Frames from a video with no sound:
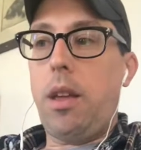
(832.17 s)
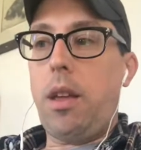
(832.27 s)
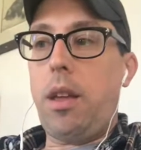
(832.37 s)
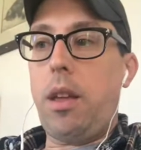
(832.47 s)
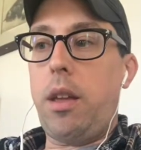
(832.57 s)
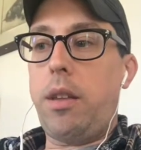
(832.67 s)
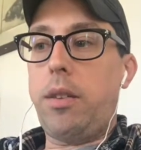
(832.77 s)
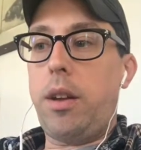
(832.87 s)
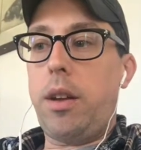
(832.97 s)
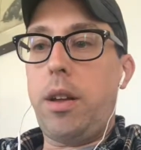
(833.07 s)

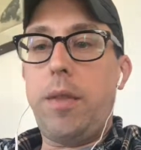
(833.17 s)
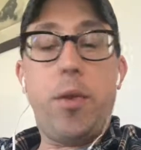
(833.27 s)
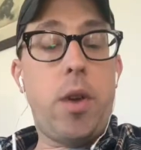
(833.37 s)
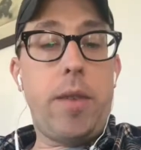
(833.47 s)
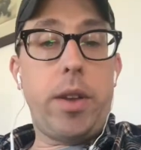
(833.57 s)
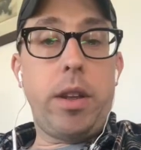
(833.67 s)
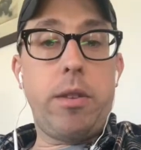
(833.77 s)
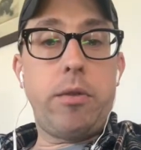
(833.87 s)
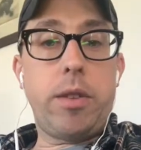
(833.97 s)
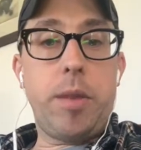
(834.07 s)
And if you have any
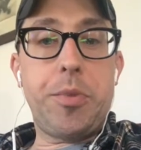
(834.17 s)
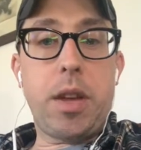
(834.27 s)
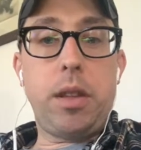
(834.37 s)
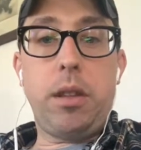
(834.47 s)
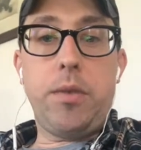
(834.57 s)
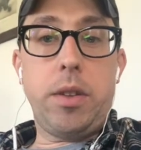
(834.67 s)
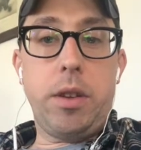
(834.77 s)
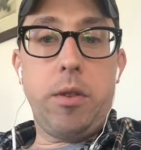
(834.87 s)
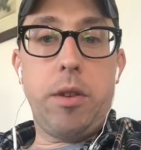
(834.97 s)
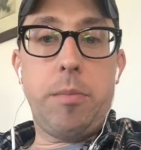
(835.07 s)
other tips, I'd love to
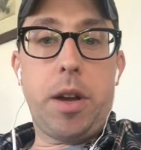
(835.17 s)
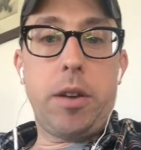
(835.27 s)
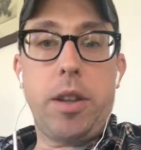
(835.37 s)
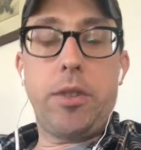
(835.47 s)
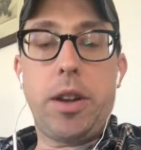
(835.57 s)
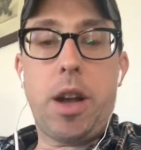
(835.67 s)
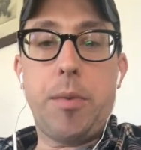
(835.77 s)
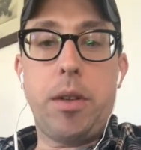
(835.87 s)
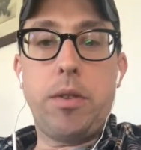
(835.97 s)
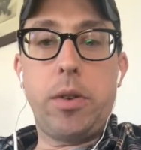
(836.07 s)
hear about it in the
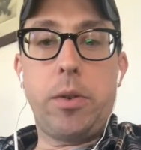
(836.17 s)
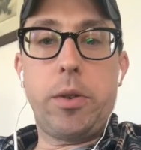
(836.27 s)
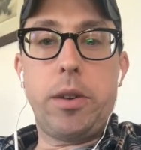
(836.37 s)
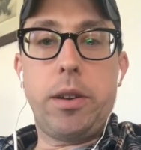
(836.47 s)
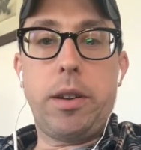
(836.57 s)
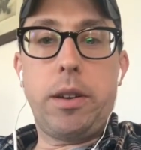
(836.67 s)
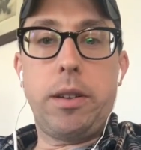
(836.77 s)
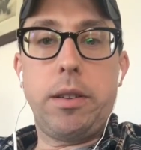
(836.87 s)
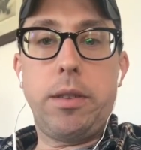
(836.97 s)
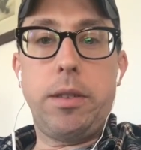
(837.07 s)
comments,
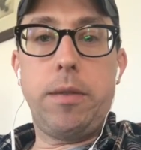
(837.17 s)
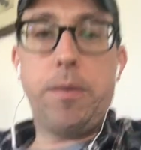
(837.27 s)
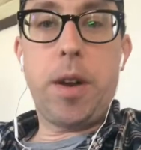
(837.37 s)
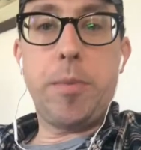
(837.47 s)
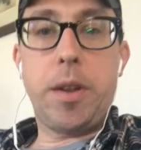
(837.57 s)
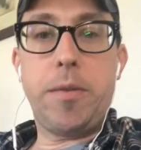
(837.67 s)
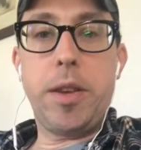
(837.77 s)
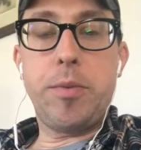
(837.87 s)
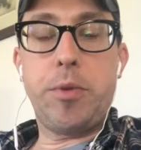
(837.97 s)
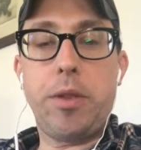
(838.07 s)
or find me on
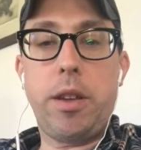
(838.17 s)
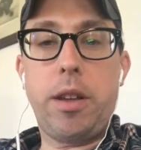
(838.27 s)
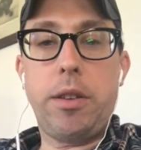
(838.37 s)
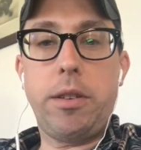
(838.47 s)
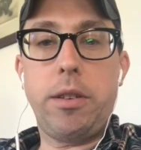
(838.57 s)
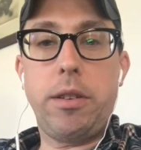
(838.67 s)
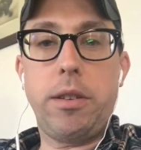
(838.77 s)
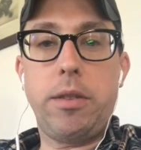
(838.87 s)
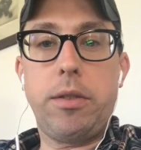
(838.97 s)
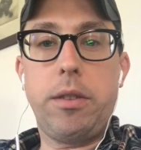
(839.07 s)
Facebook and
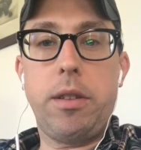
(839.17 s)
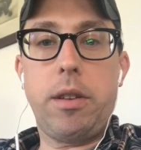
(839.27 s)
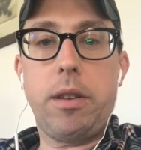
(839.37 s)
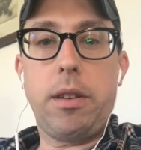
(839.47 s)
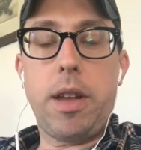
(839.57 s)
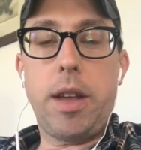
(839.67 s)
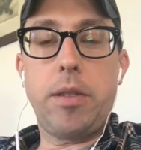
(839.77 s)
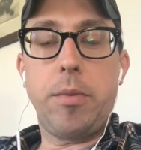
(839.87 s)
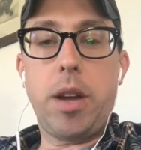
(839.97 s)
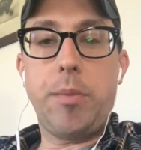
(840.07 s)
add
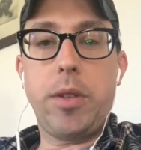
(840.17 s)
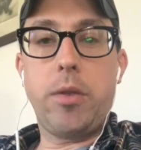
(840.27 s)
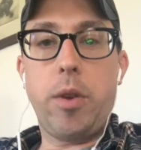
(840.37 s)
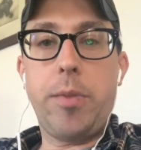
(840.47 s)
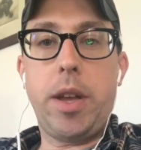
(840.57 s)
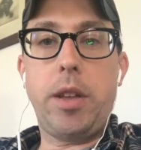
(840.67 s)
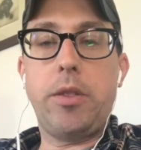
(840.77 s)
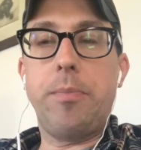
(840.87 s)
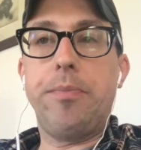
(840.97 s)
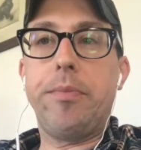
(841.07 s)
some comments to our
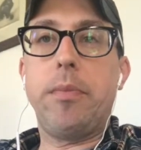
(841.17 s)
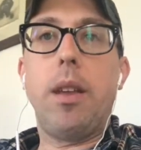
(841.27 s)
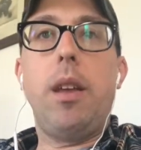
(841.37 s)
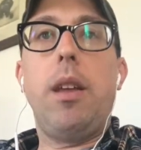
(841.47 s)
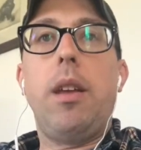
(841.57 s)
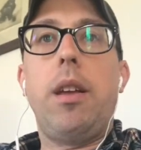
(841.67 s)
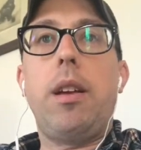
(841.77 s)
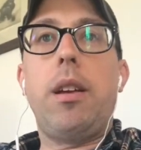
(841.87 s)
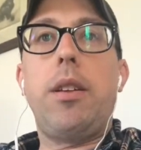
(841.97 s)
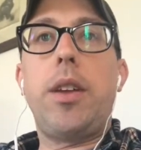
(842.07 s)
page.
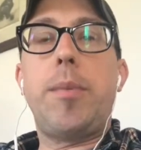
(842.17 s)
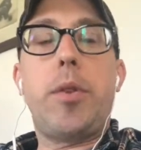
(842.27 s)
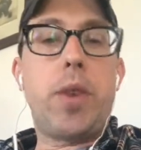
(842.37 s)
That about